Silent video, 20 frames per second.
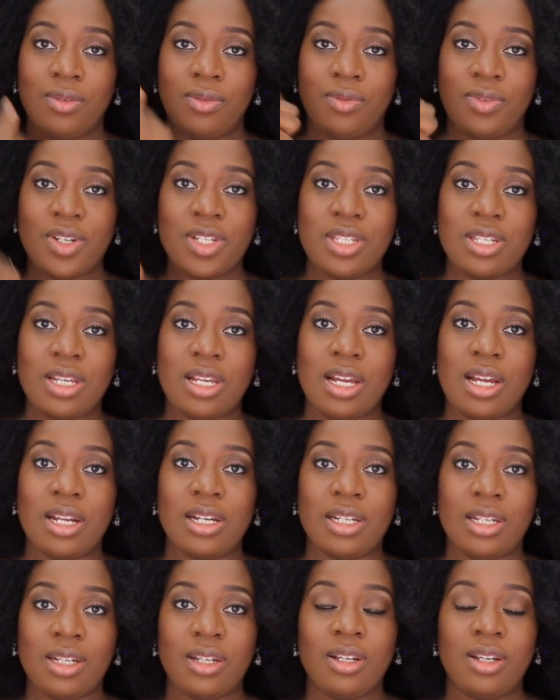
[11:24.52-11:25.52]

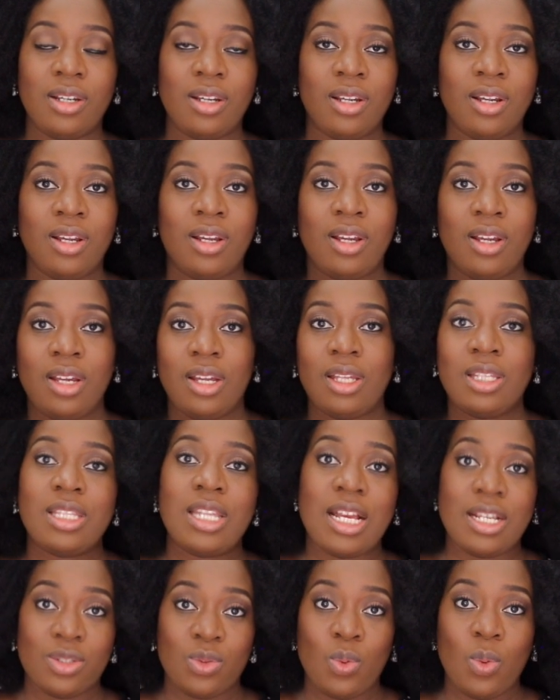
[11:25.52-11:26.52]
vertically.
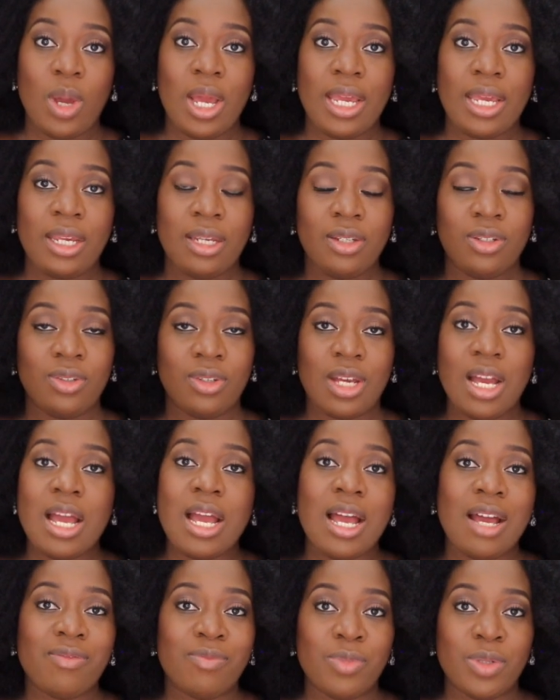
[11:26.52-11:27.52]
That's why you
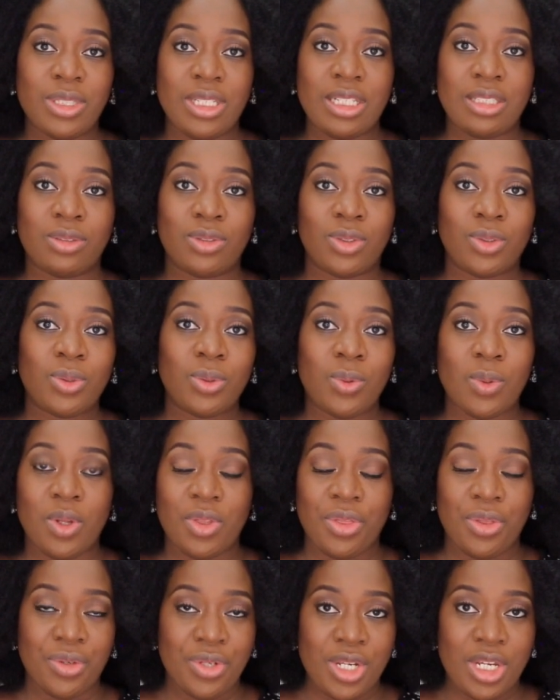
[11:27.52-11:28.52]
can't have more than 2
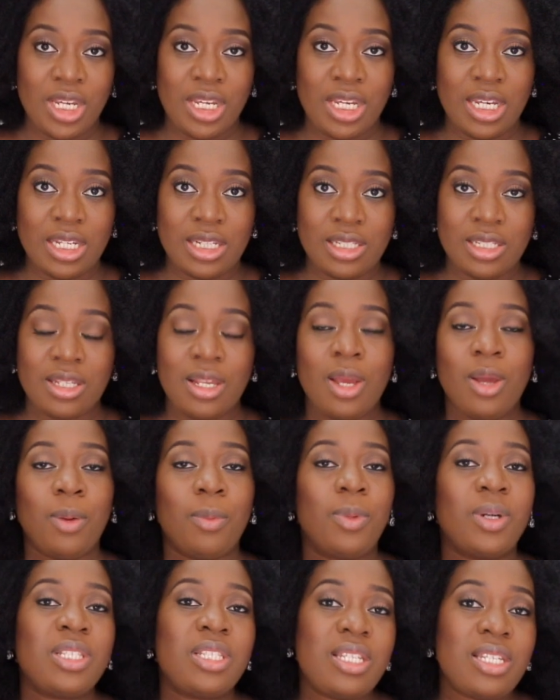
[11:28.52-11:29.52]
or 3 kids.
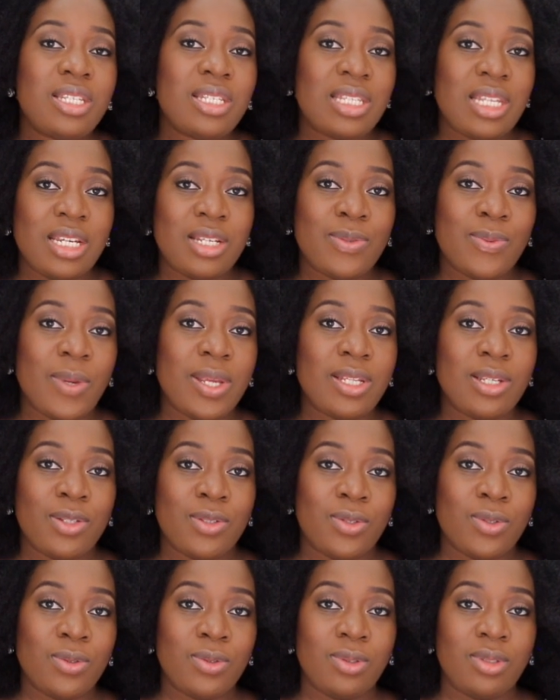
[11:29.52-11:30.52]
But these days where they
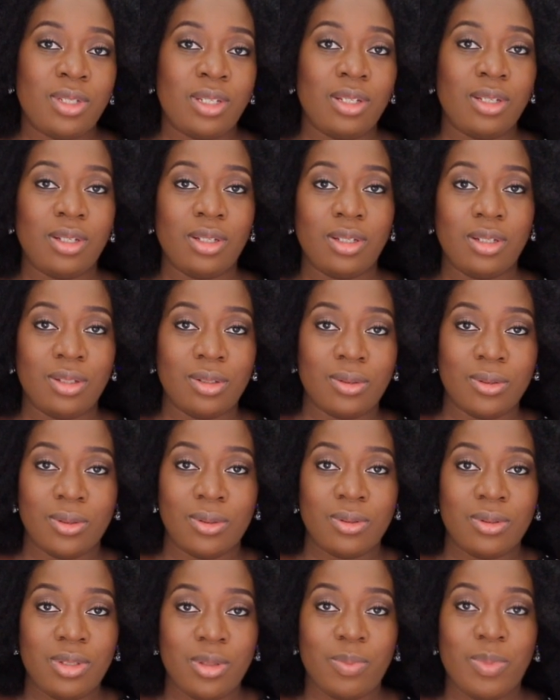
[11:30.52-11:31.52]
do the
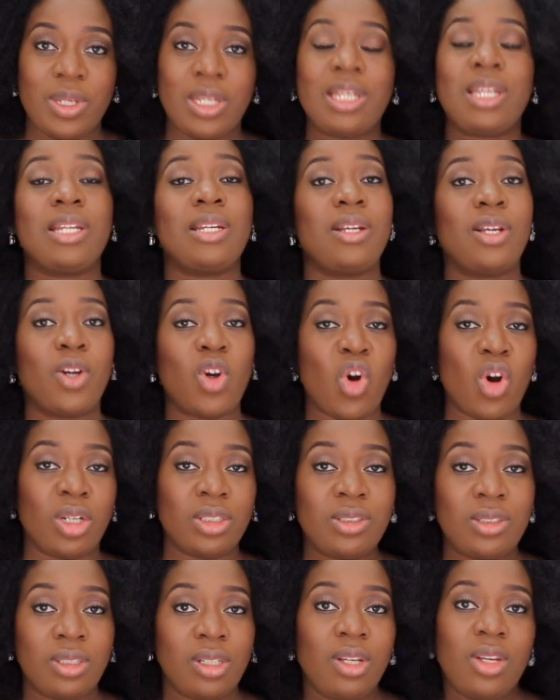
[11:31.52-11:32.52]
the bikini
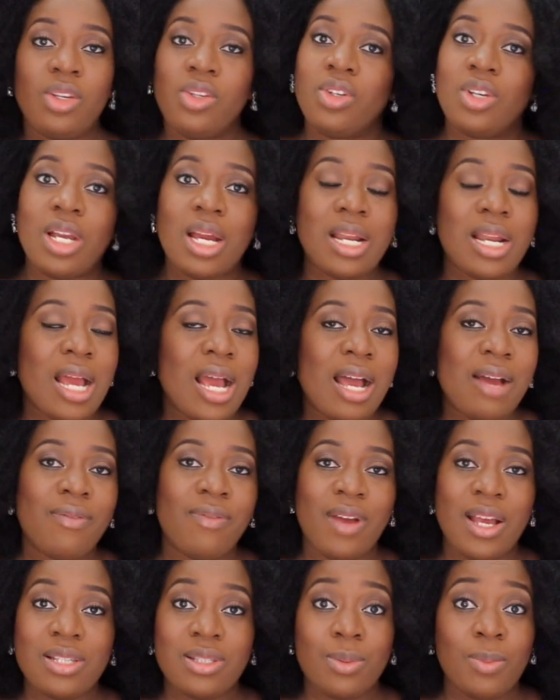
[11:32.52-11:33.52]
cut, you can
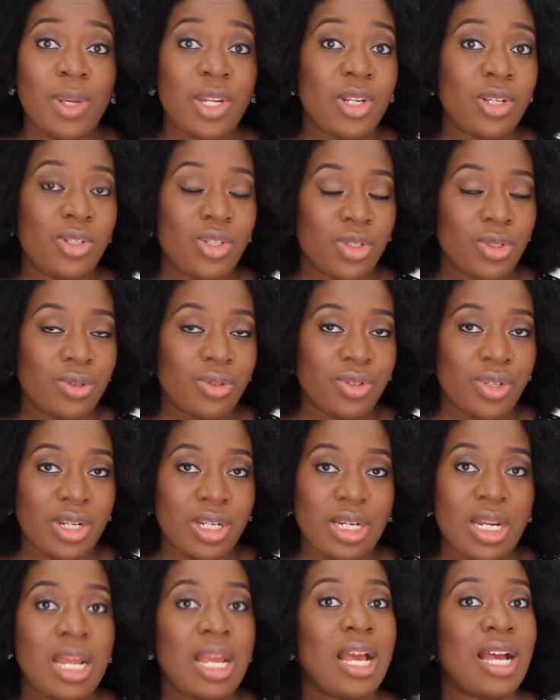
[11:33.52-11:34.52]
have as many
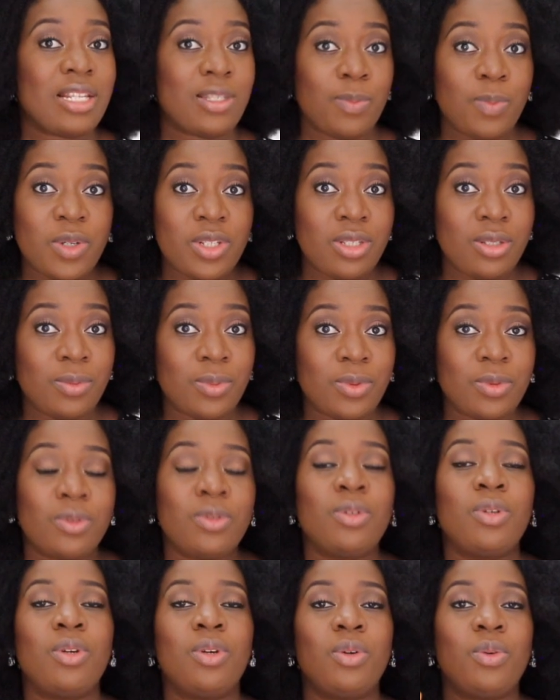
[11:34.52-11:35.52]
children as
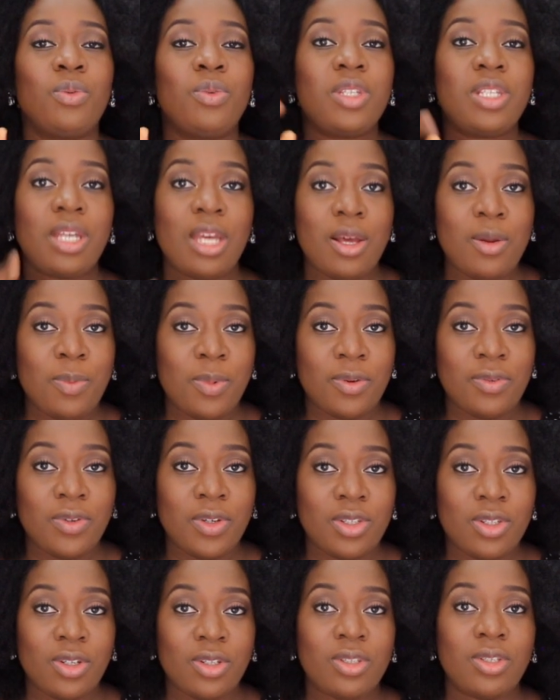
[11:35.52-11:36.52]
possible with the help of
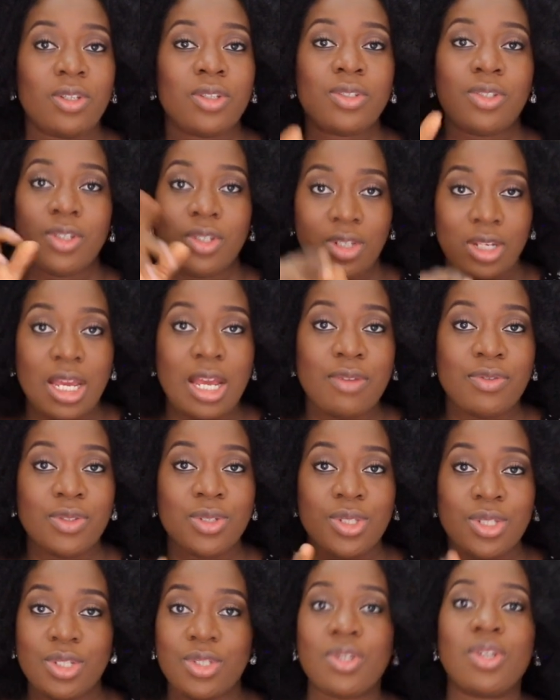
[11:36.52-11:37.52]
your doctor. So you have
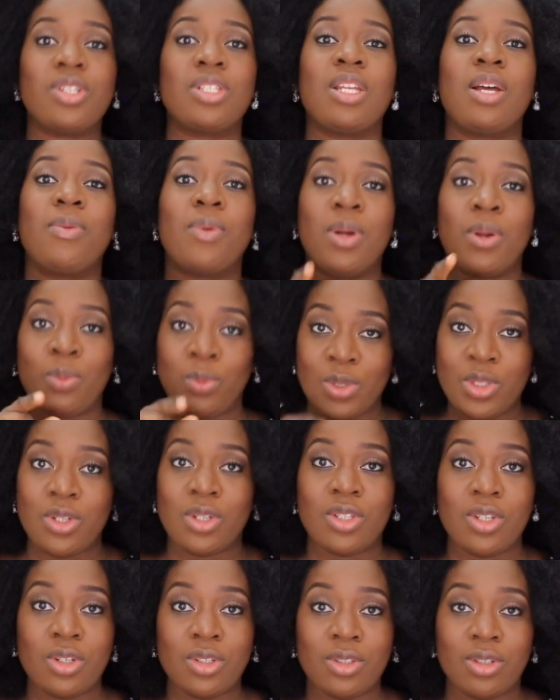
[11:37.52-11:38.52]
to discuss that one with
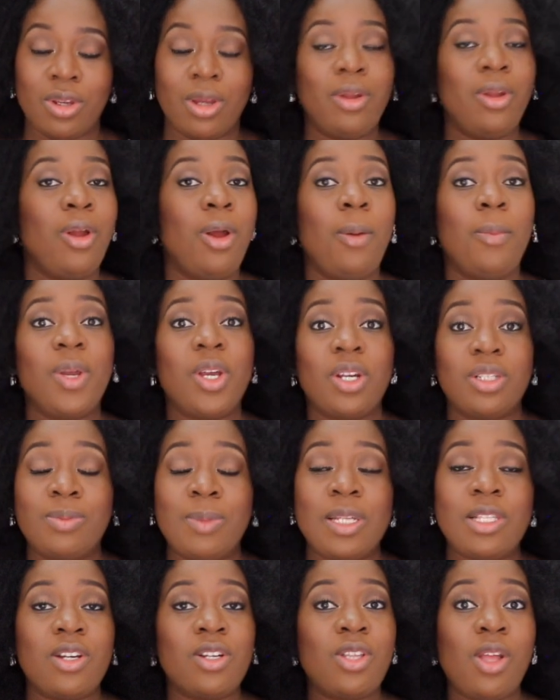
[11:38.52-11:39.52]
your doctor,
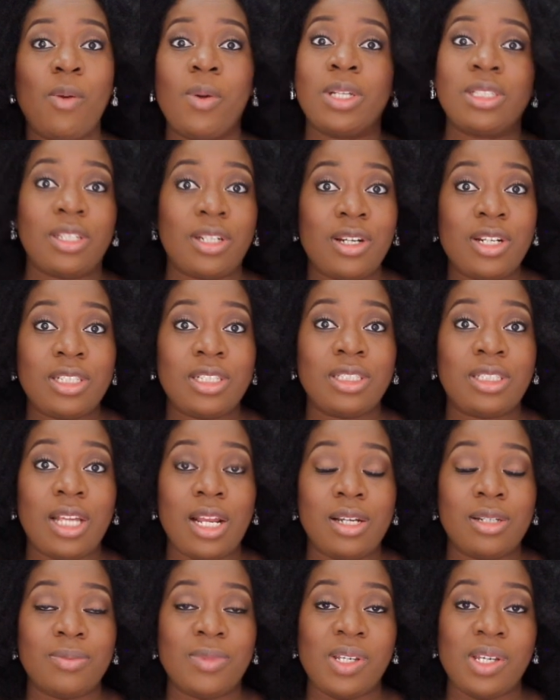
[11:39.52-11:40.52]
because my doctor was already
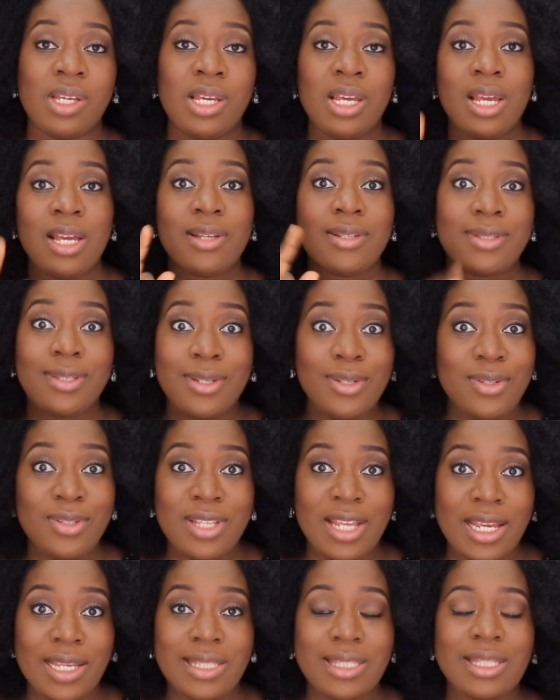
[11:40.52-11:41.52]
telling me, see you
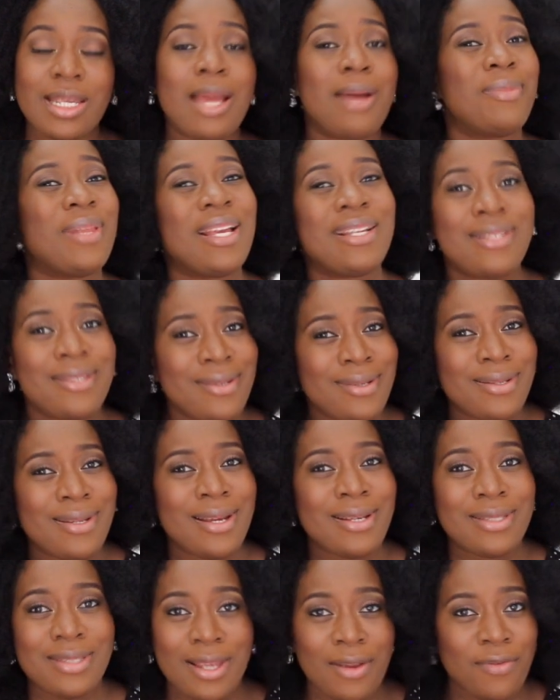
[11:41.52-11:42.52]
next year. I'm like, see you
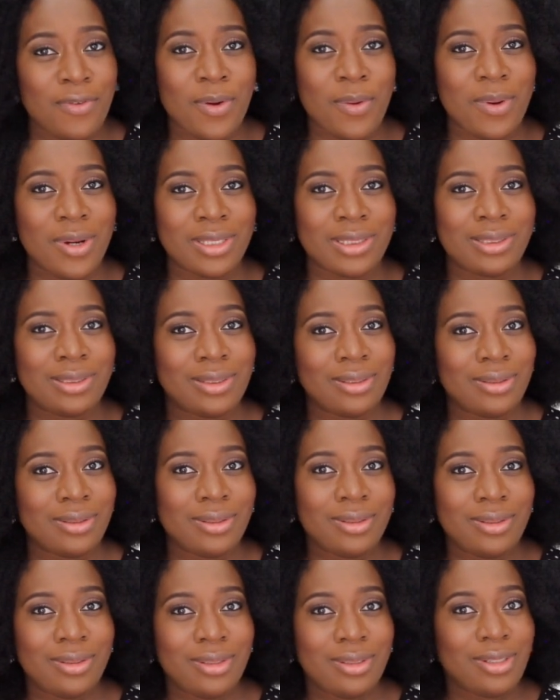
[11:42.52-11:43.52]
next year for what?
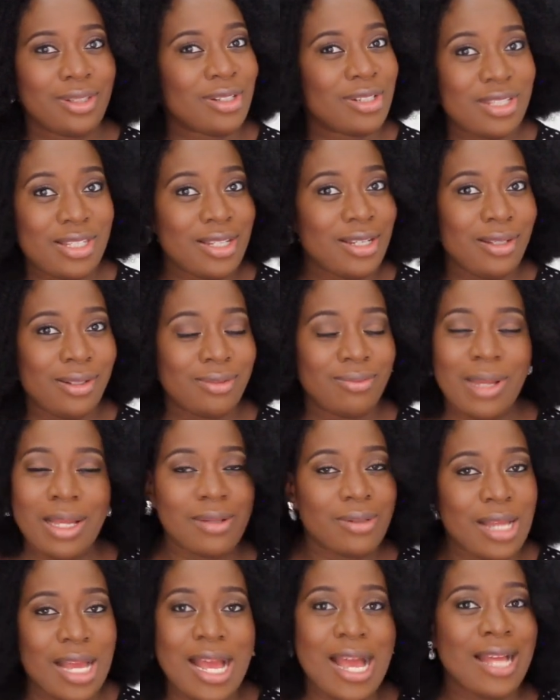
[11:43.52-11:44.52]
See,
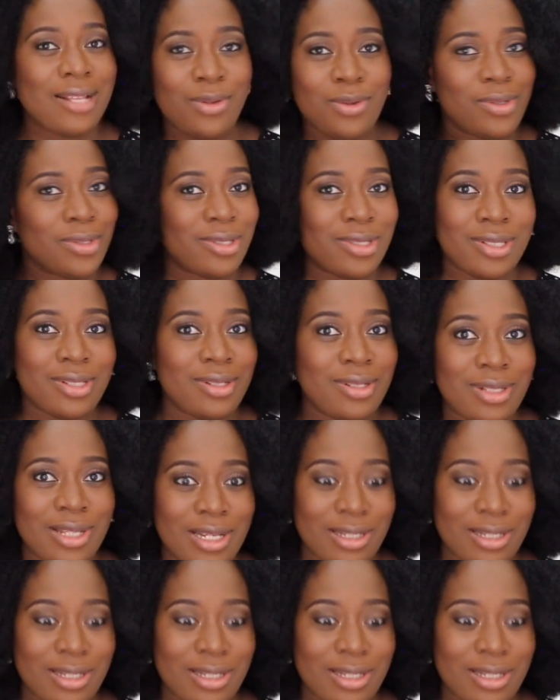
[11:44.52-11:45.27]
I don't want to see you